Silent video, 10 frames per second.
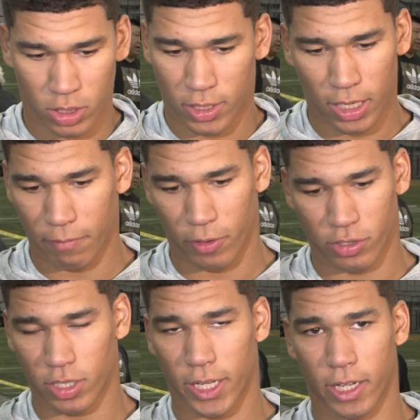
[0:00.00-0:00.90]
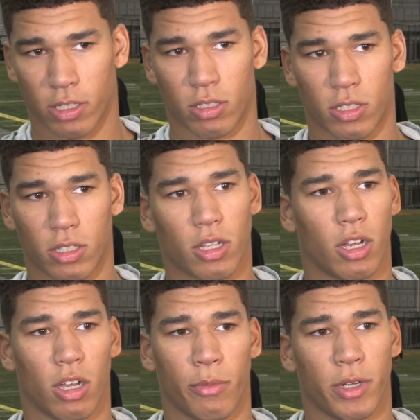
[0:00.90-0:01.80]
just that I'm versatile.
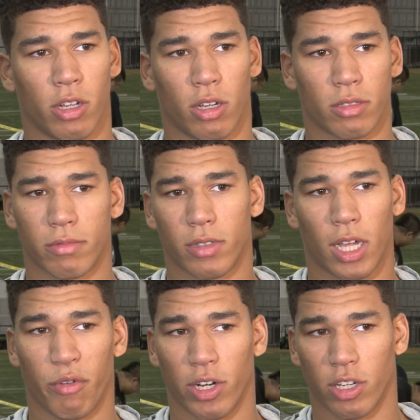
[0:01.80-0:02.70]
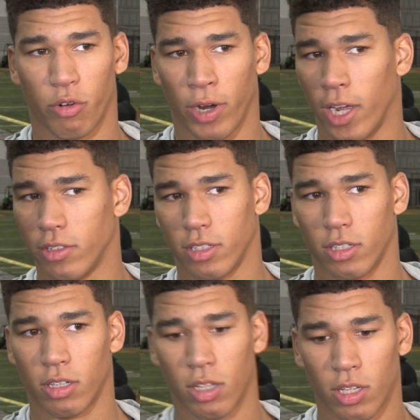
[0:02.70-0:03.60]
You know, I run good routes,
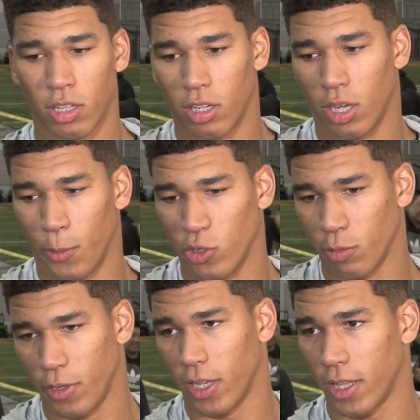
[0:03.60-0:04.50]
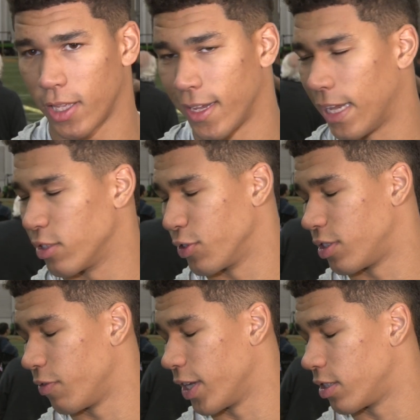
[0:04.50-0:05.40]
and ultimately, I think as a
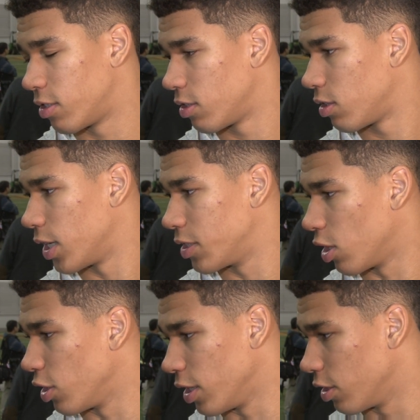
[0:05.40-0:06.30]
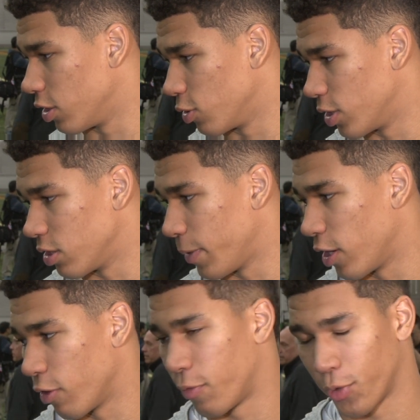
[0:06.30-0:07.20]
receiver, that's all you need to do. It doesn't
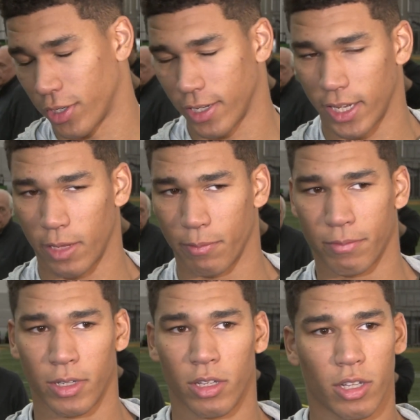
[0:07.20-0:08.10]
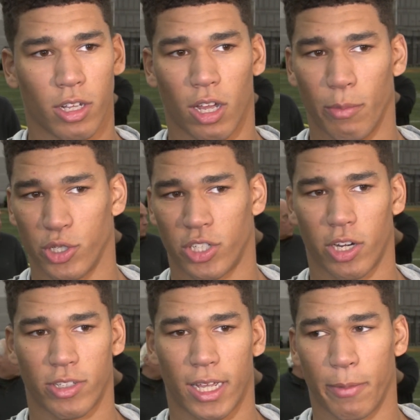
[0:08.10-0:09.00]
matter your 40 time, your
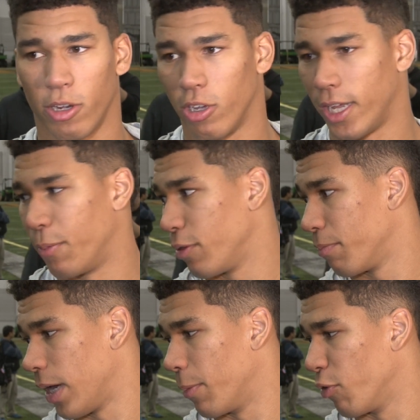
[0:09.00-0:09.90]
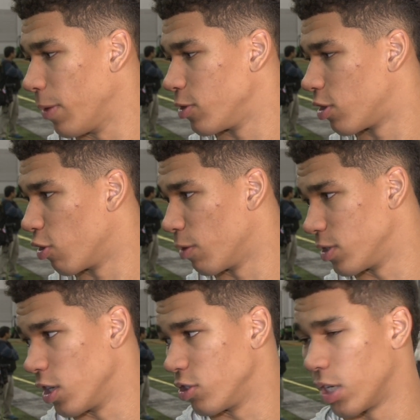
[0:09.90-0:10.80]
shuttle time at all, how many reps you're throwing up,
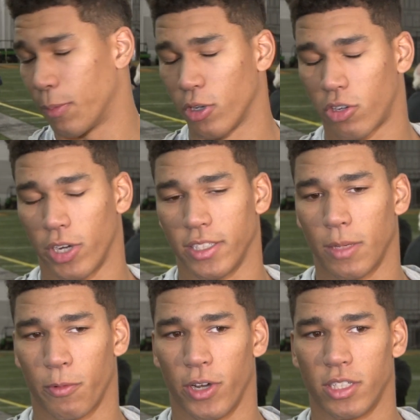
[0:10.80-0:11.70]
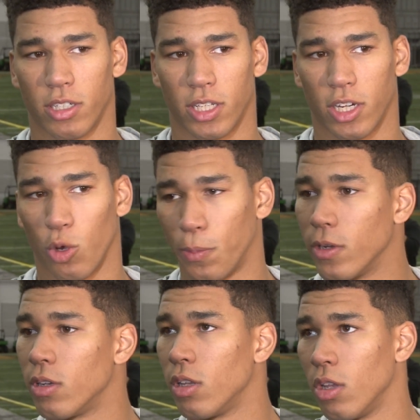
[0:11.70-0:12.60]
as long as you're able to create separation and get open